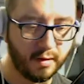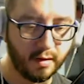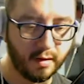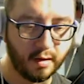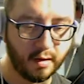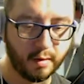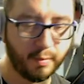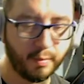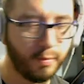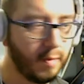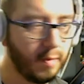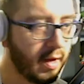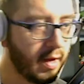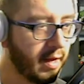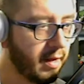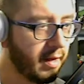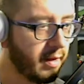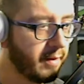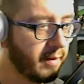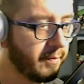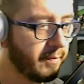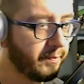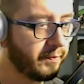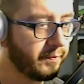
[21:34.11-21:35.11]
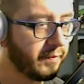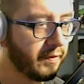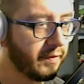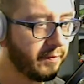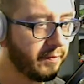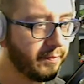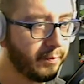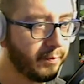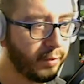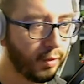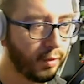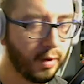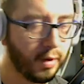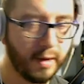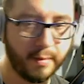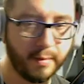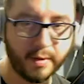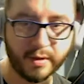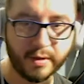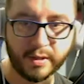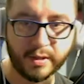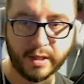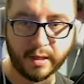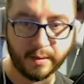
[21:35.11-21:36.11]
our
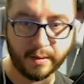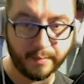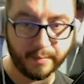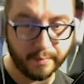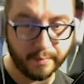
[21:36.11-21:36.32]
parameters here,